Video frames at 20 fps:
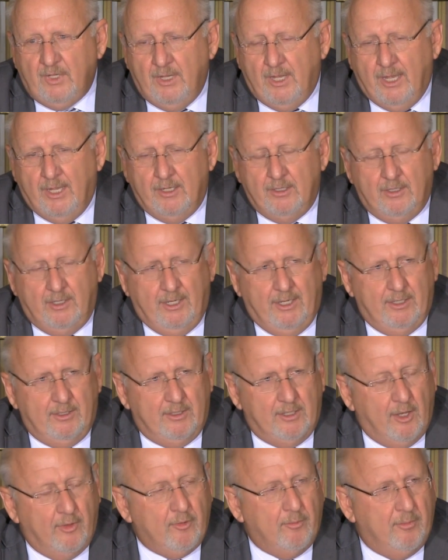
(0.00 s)

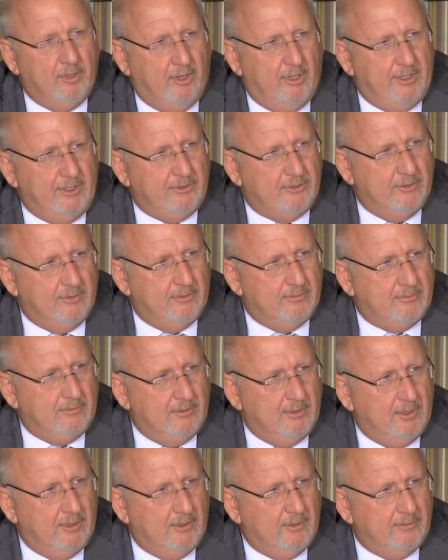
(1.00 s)
the other Malaysia
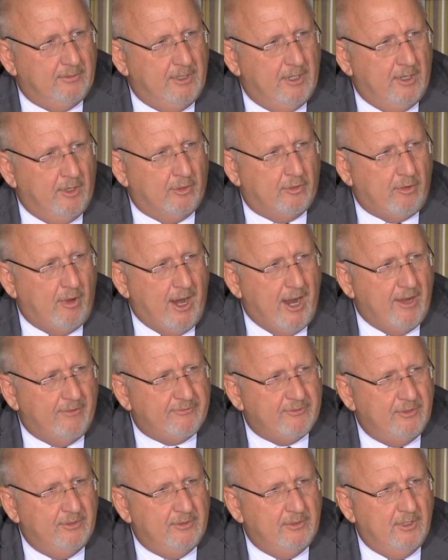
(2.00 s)

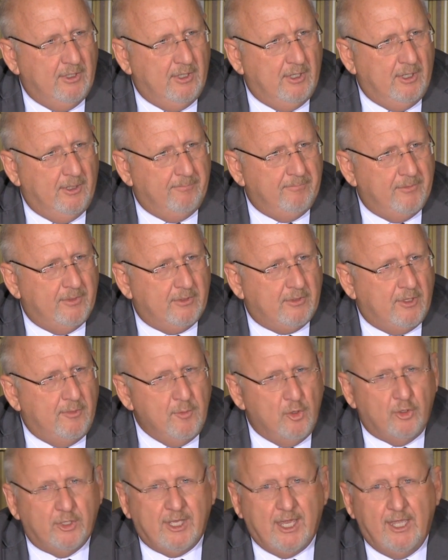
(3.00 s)
aircraft.
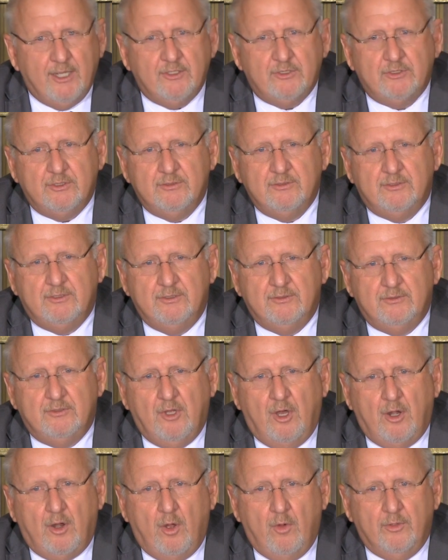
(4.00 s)
Communications has
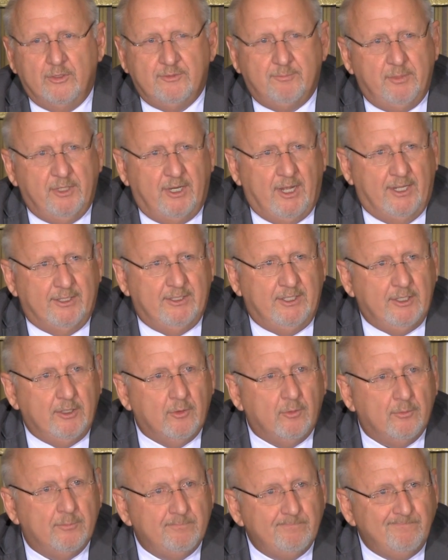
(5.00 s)
not always been
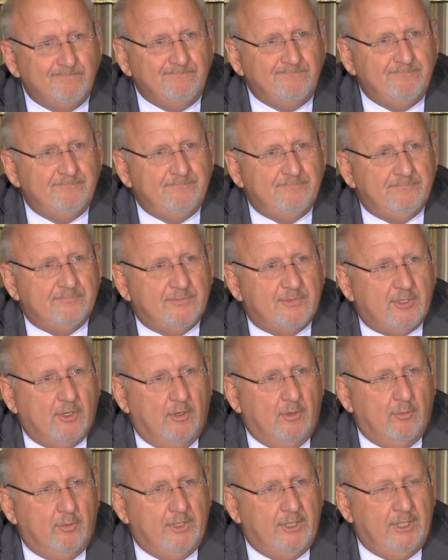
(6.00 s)
ideal,
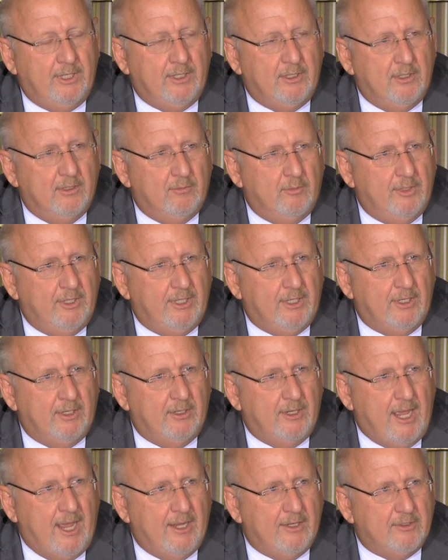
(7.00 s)
so we need
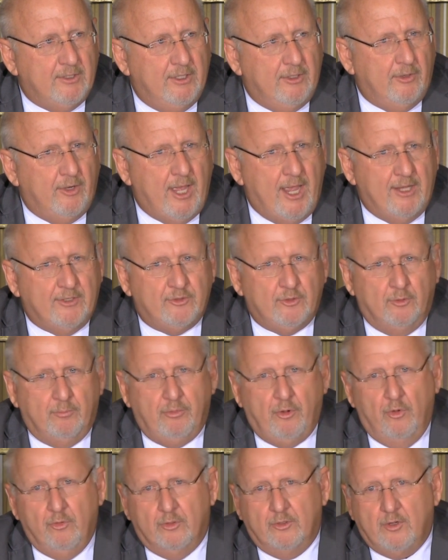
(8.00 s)
an international
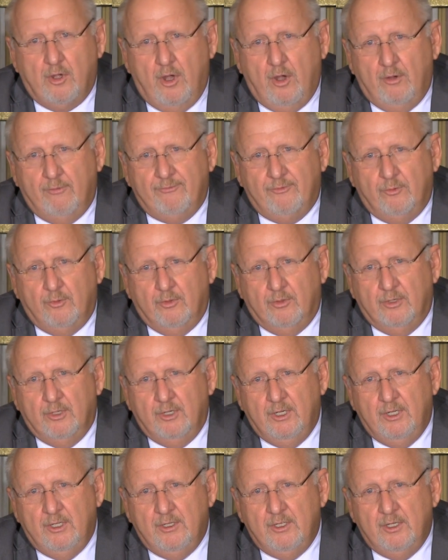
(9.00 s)
protocol for
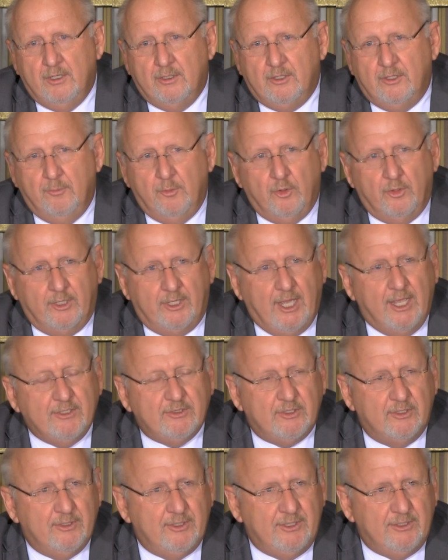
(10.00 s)

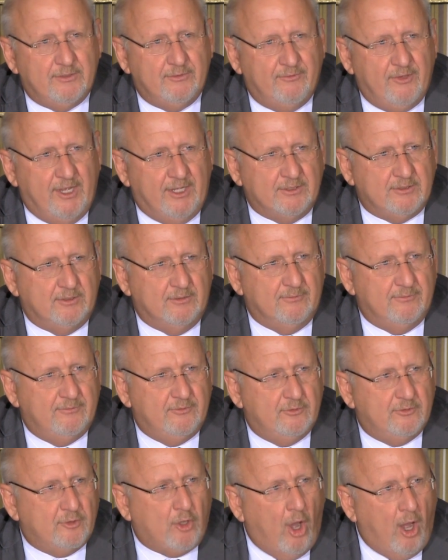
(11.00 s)
communication of these events, of
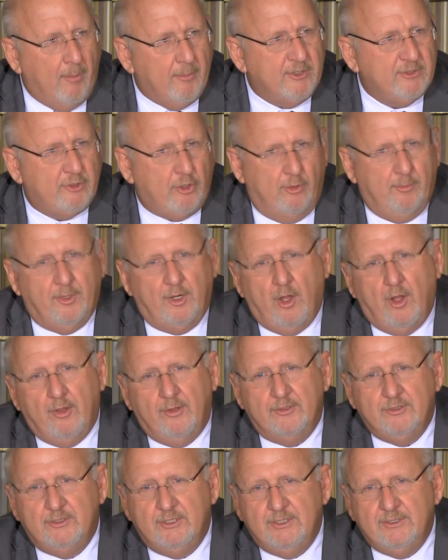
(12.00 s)
common
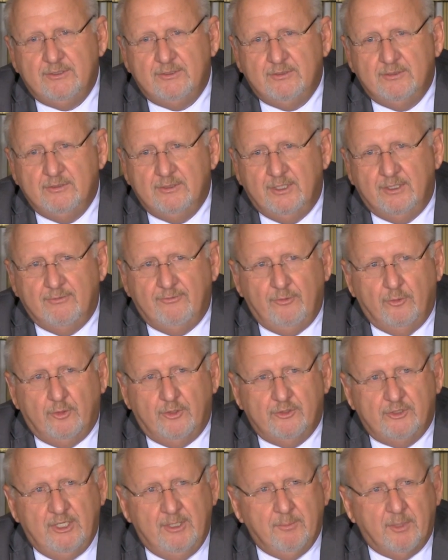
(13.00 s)
terminologies. In the
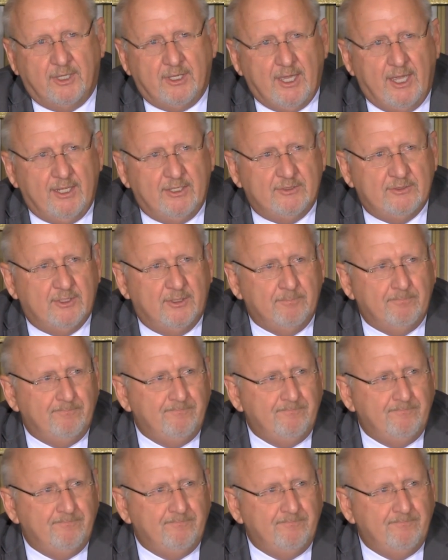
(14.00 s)
Fukushima case,